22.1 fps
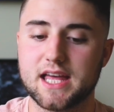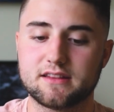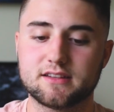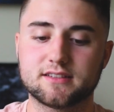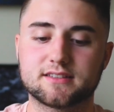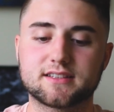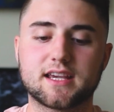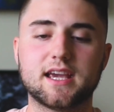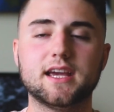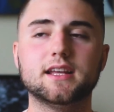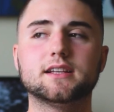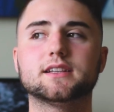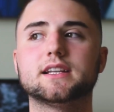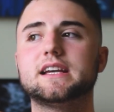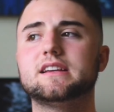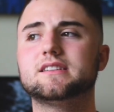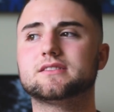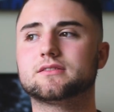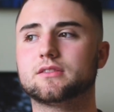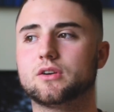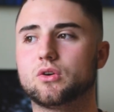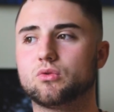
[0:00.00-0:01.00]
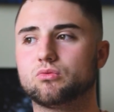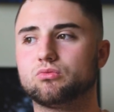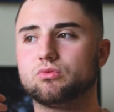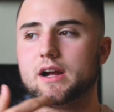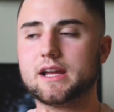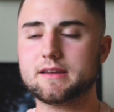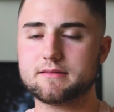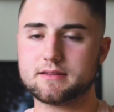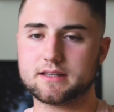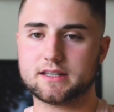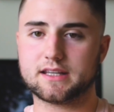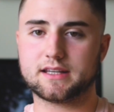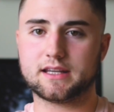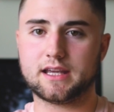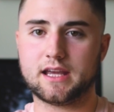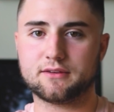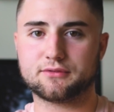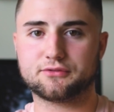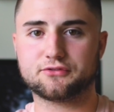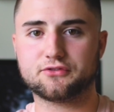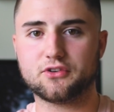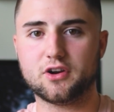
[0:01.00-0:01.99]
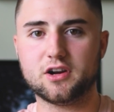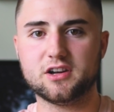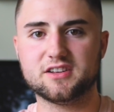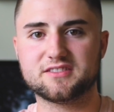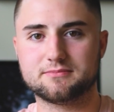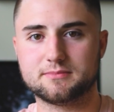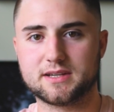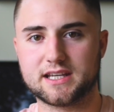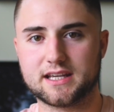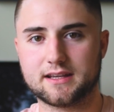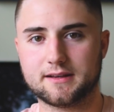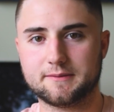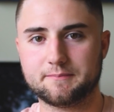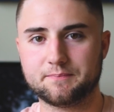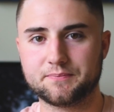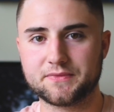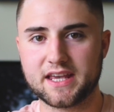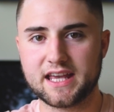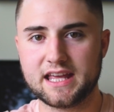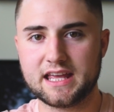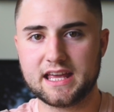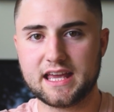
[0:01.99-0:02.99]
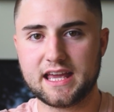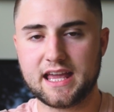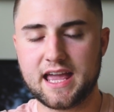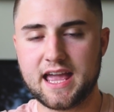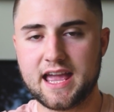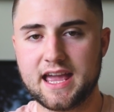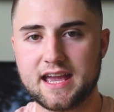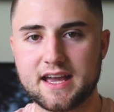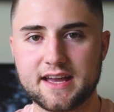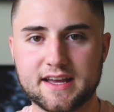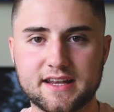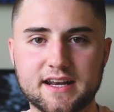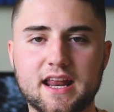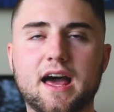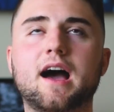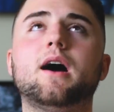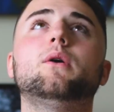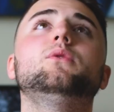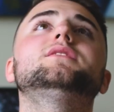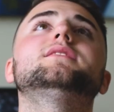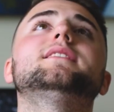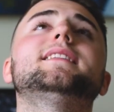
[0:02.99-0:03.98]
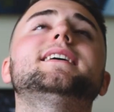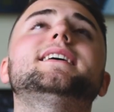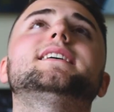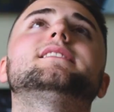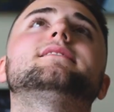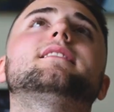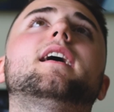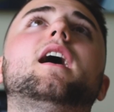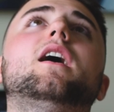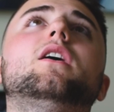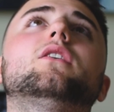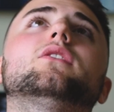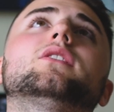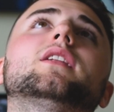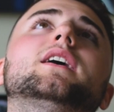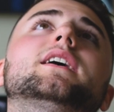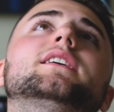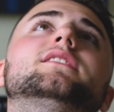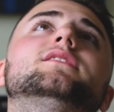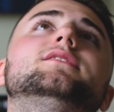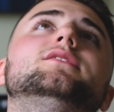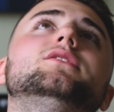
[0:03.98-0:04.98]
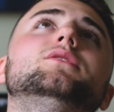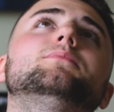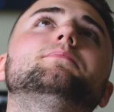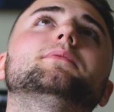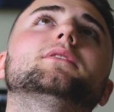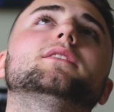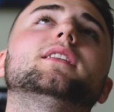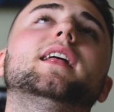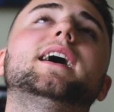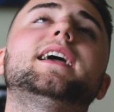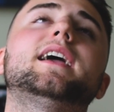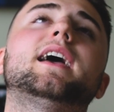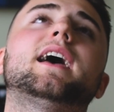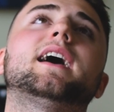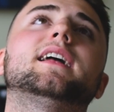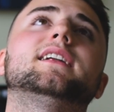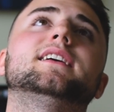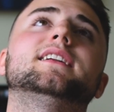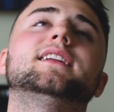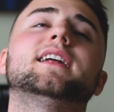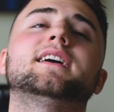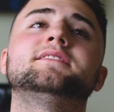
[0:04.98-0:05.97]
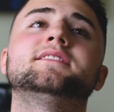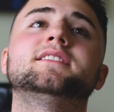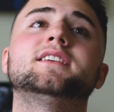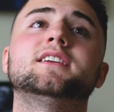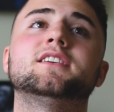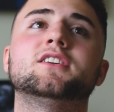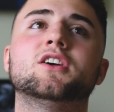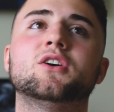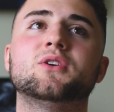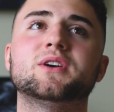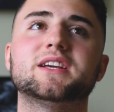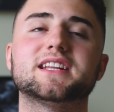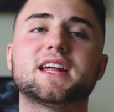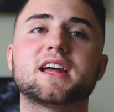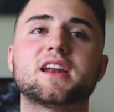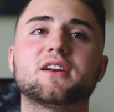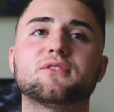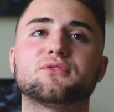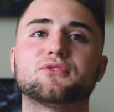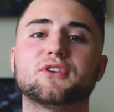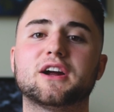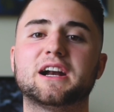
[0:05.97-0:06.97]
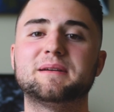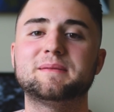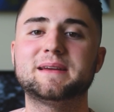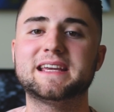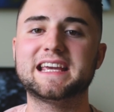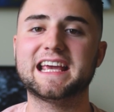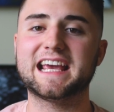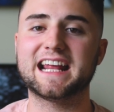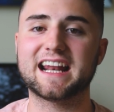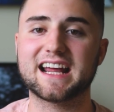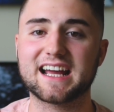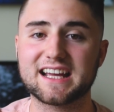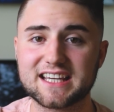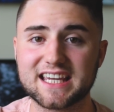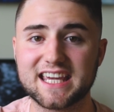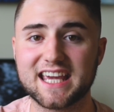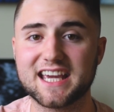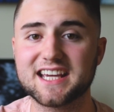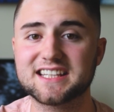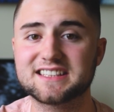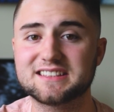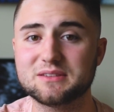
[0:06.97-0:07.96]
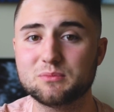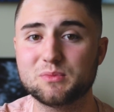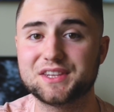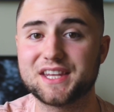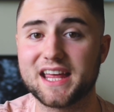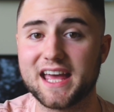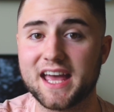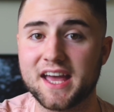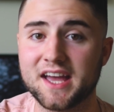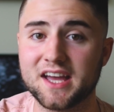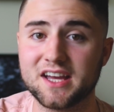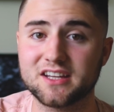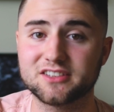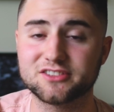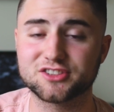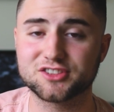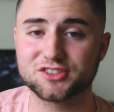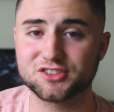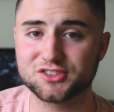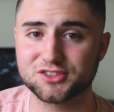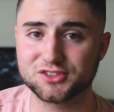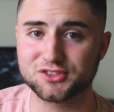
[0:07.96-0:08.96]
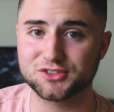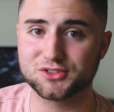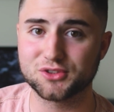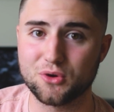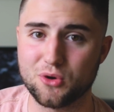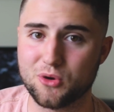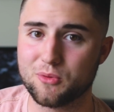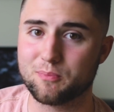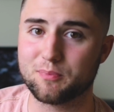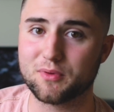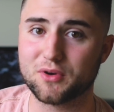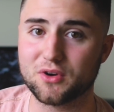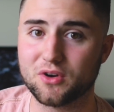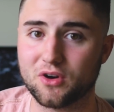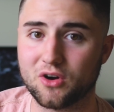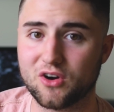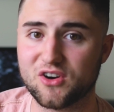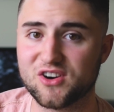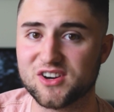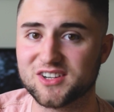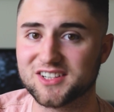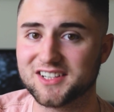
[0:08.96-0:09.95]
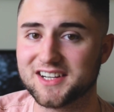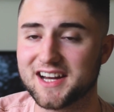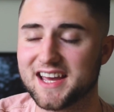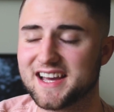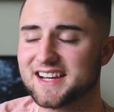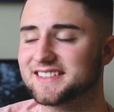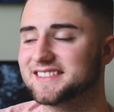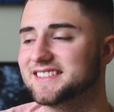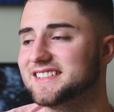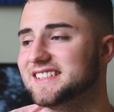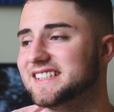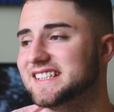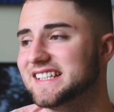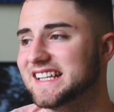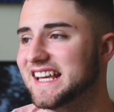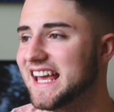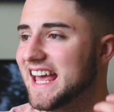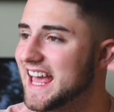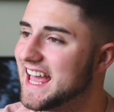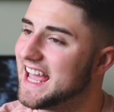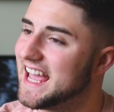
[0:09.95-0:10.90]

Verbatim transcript: This kid lays right in front of me, and I was laying down like super lightheaded and I didn't know he laid in front of me, and I kicked him in the head super hard on accident,